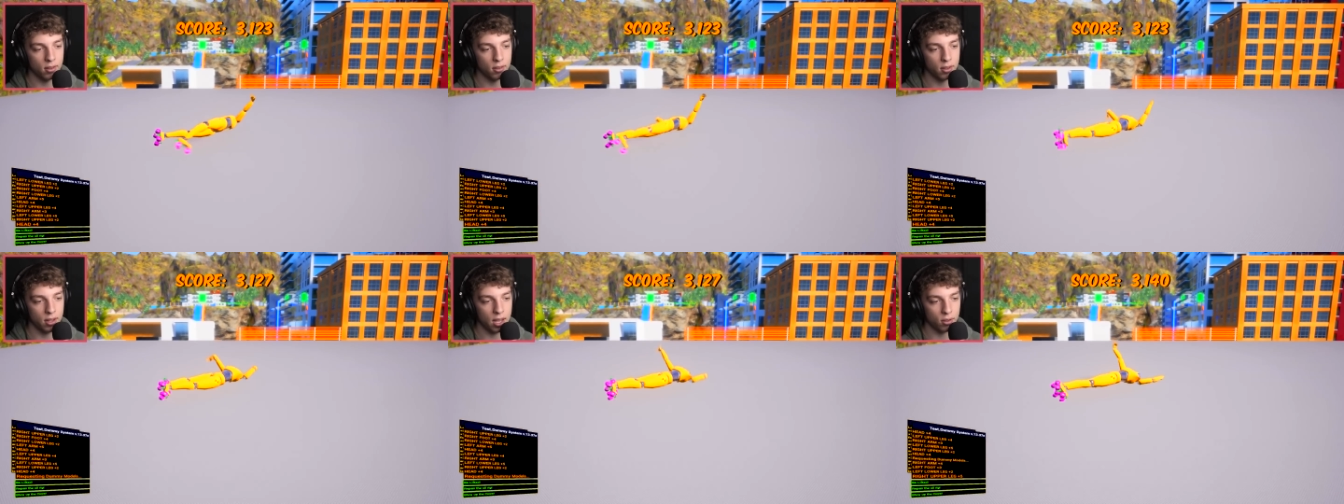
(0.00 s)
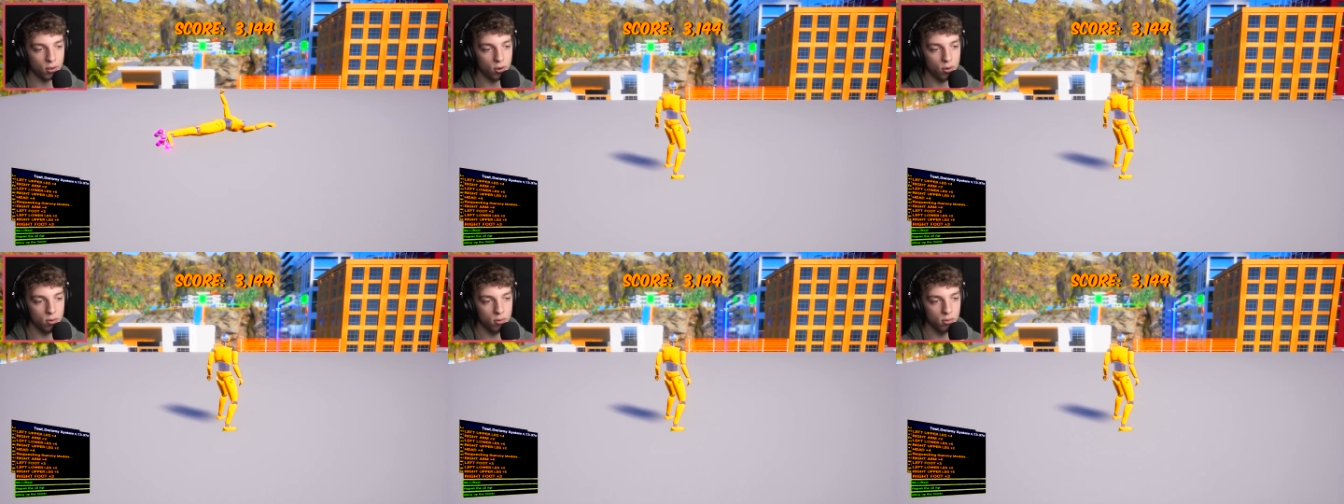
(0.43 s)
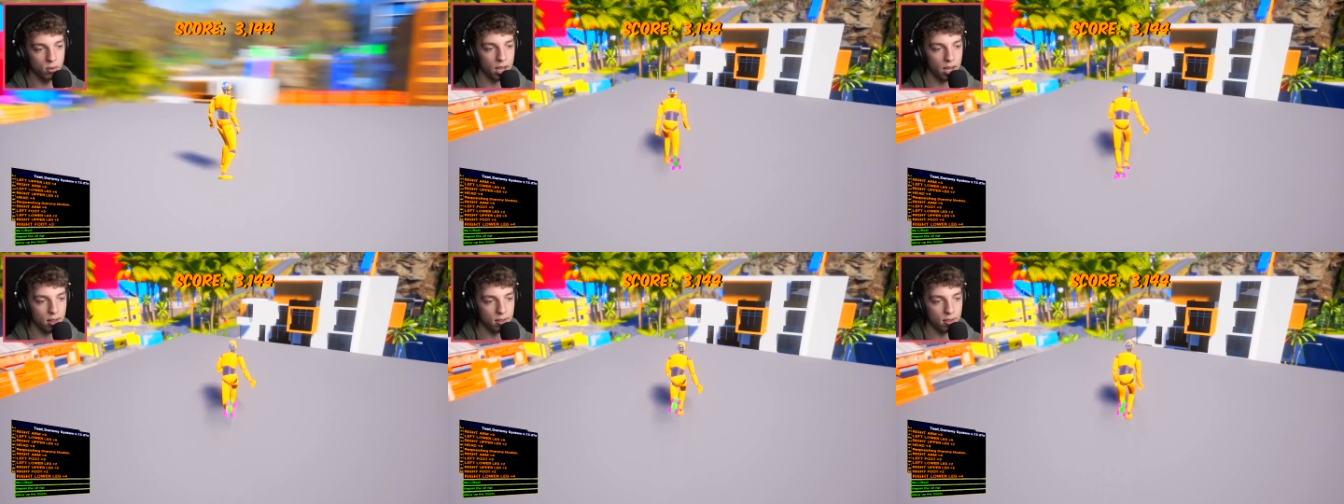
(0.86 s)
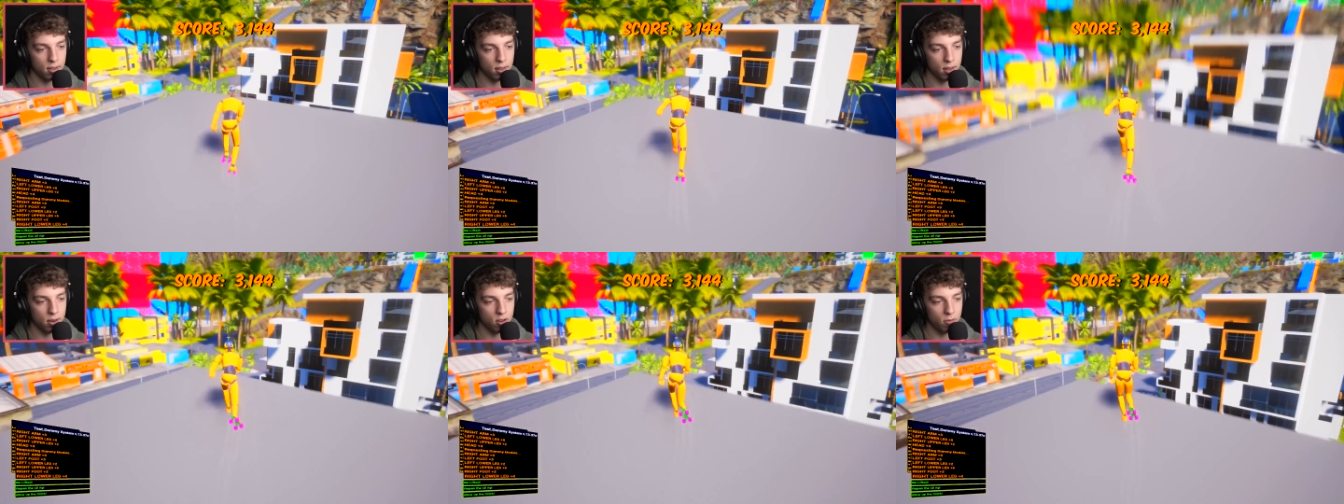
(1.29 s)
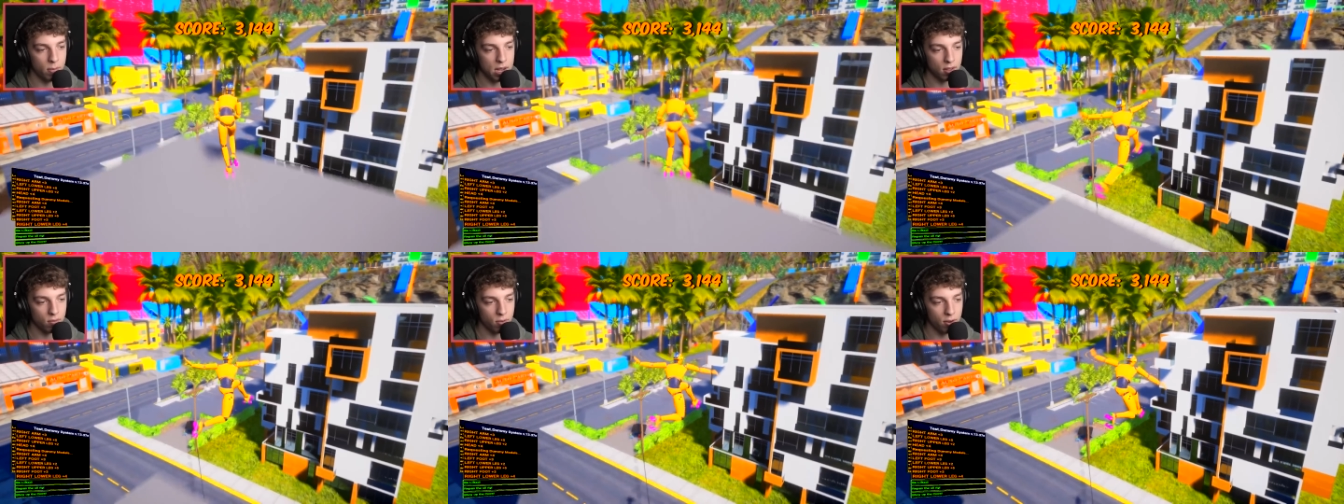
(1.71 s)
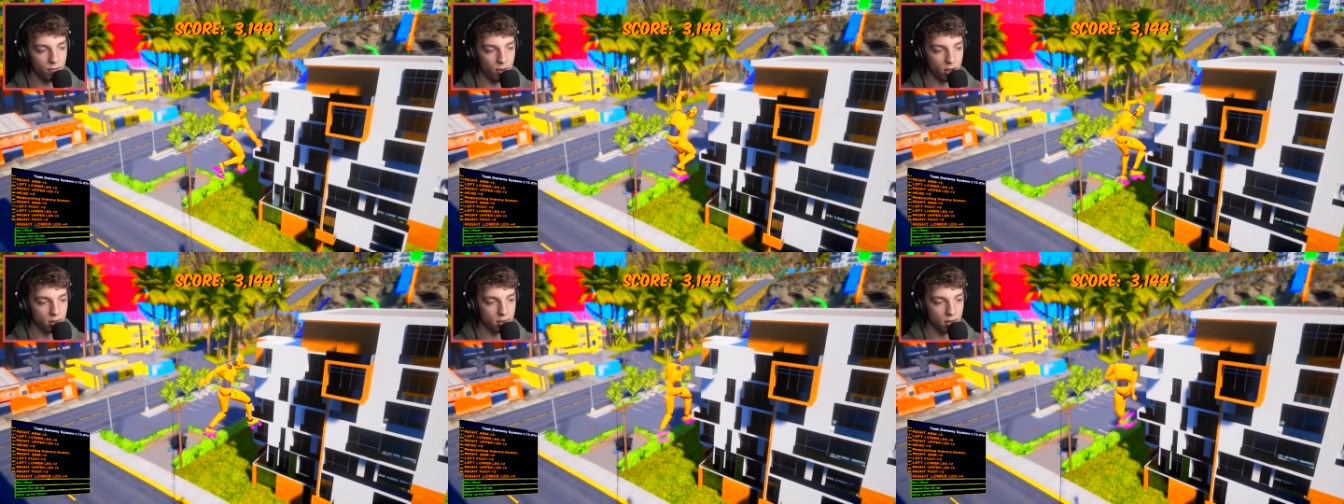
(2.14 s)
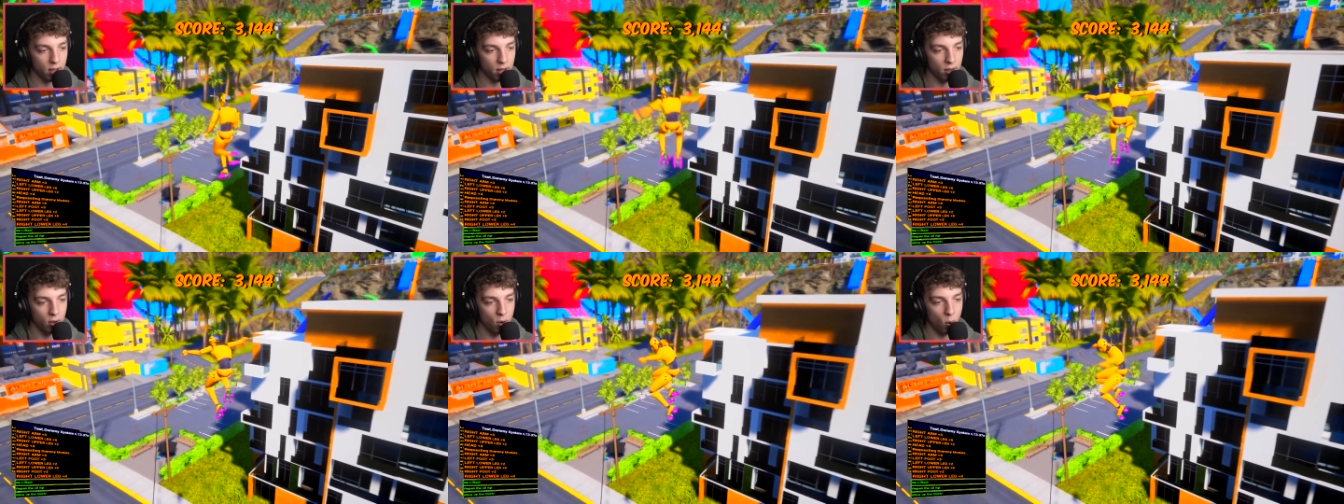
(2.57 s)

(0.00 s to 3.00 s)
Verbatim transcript: So that's cool. I guess that just makes us run faster.